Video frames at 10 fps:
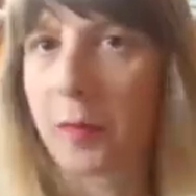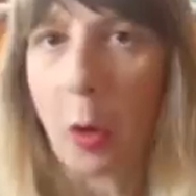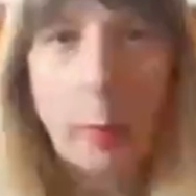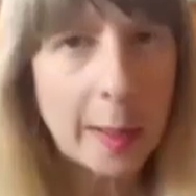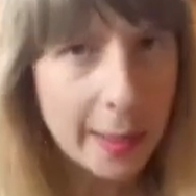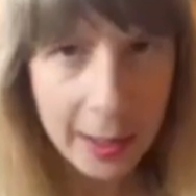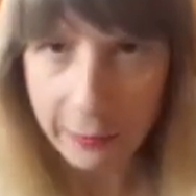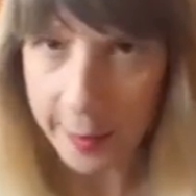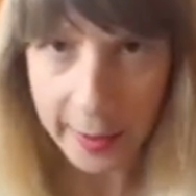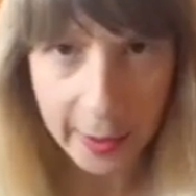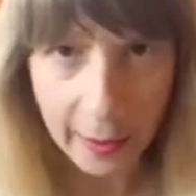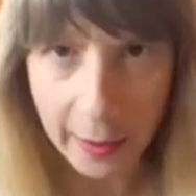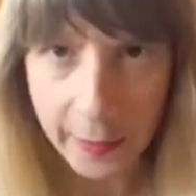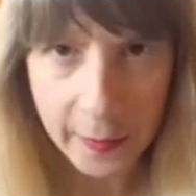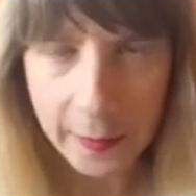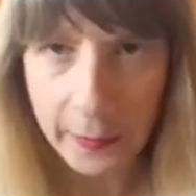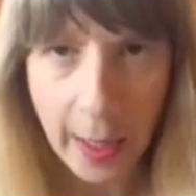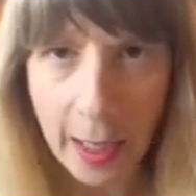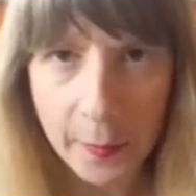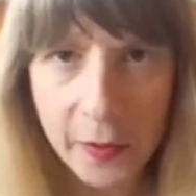Completely ridiculous,
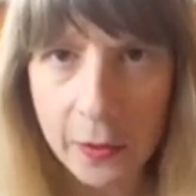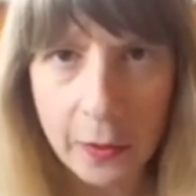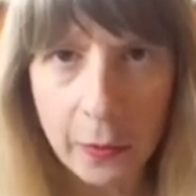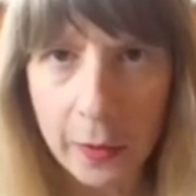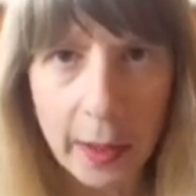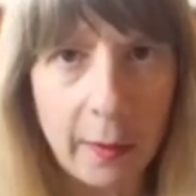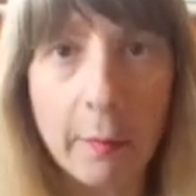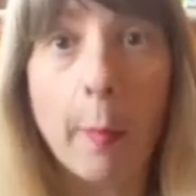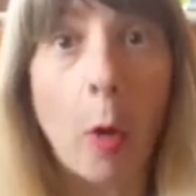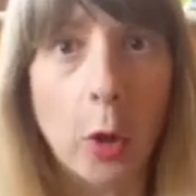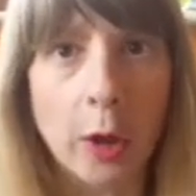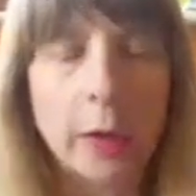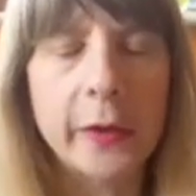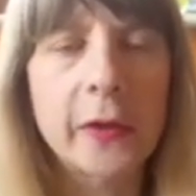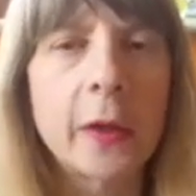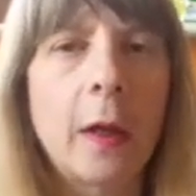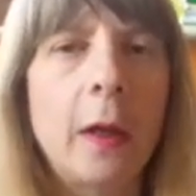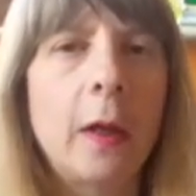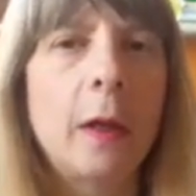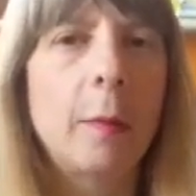absolutely bonkers.
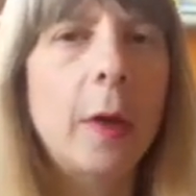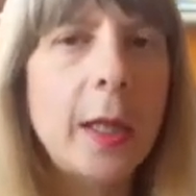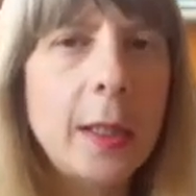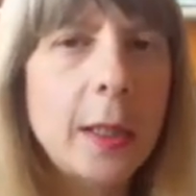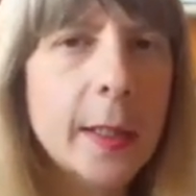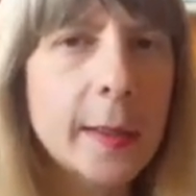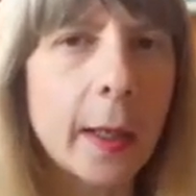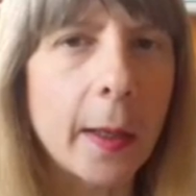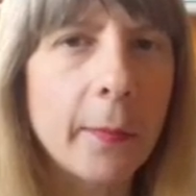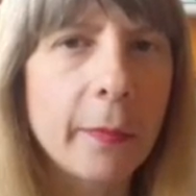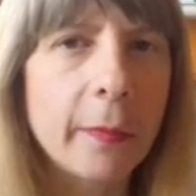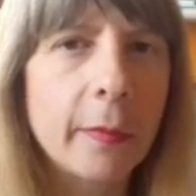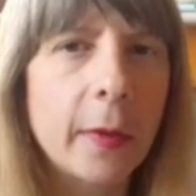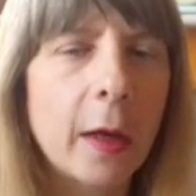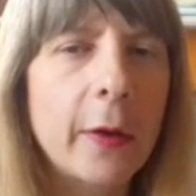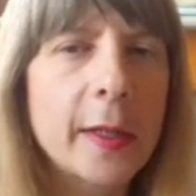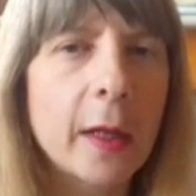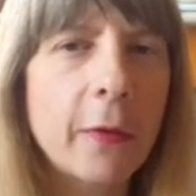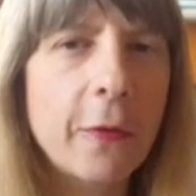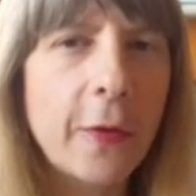But he does it. There is
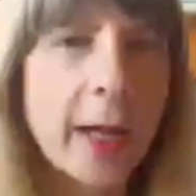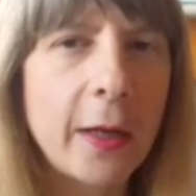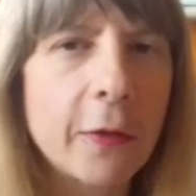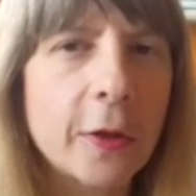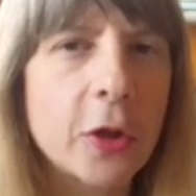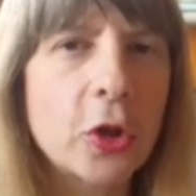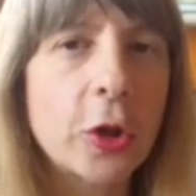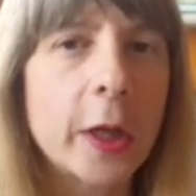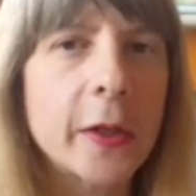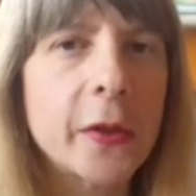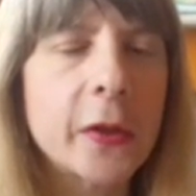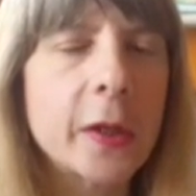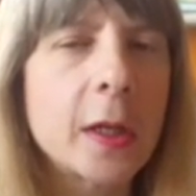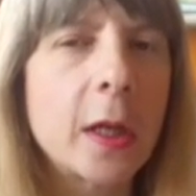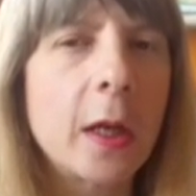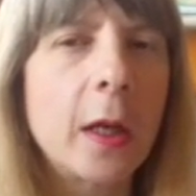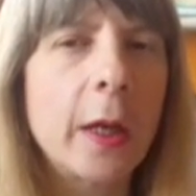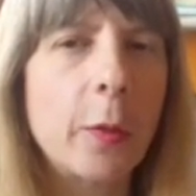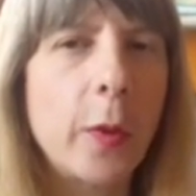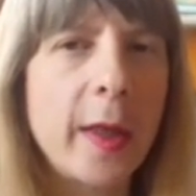a faith and a trust
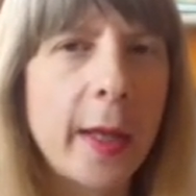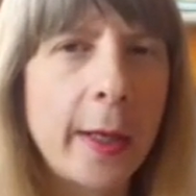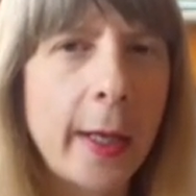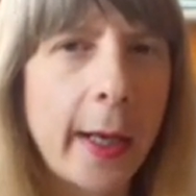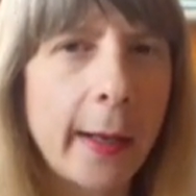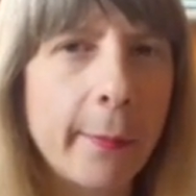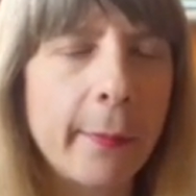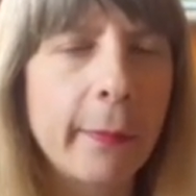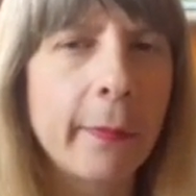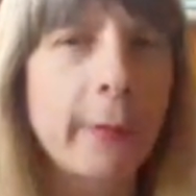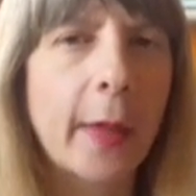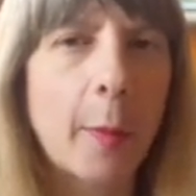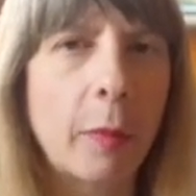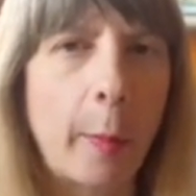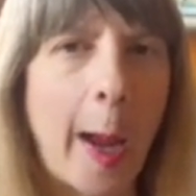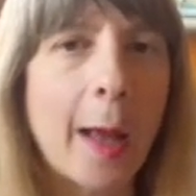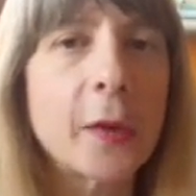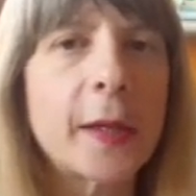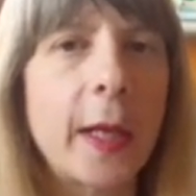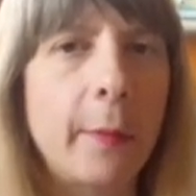within him that
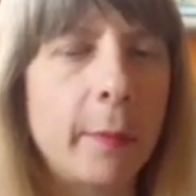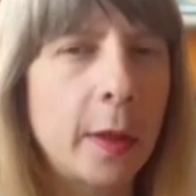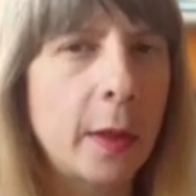propels him